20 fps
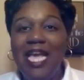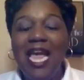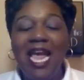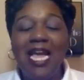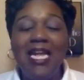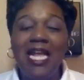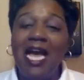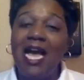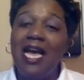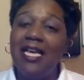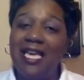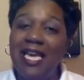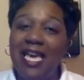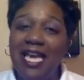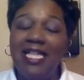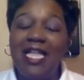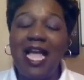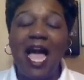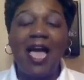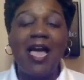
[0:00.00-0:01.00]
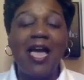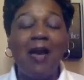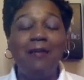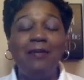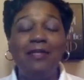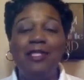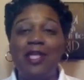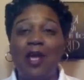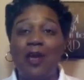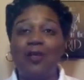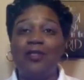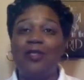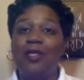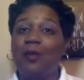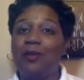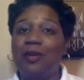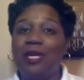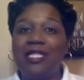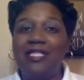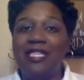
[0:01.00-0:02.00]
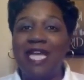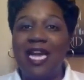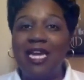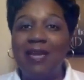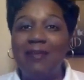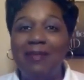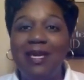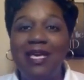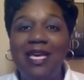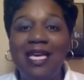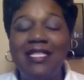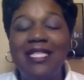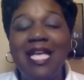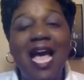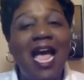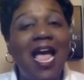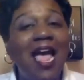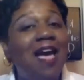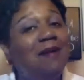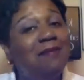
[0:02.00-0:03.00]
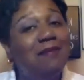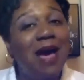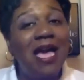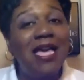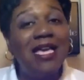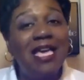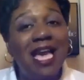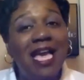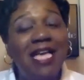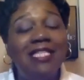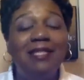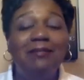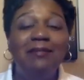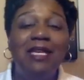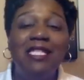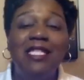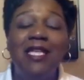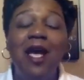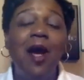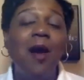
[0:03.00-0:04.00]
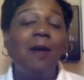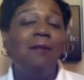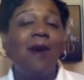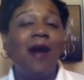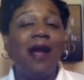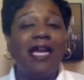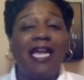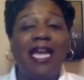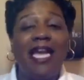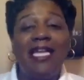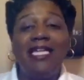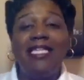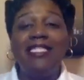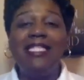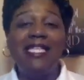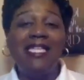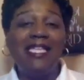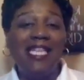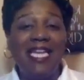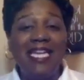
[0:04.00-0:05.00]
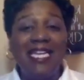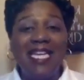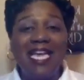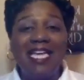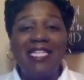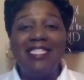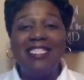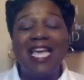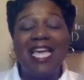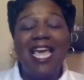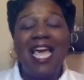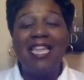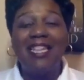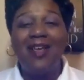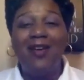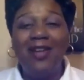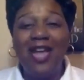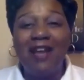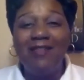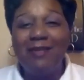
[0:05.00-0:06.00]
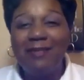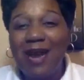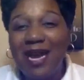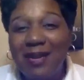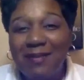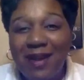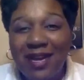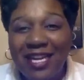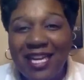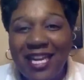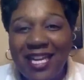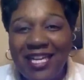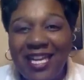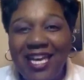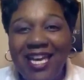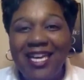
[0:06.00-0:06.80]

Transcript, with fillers: And again, I am so super excited because I have my guest, Miss Marquita Delinda. Say hello to everybody, Marquita.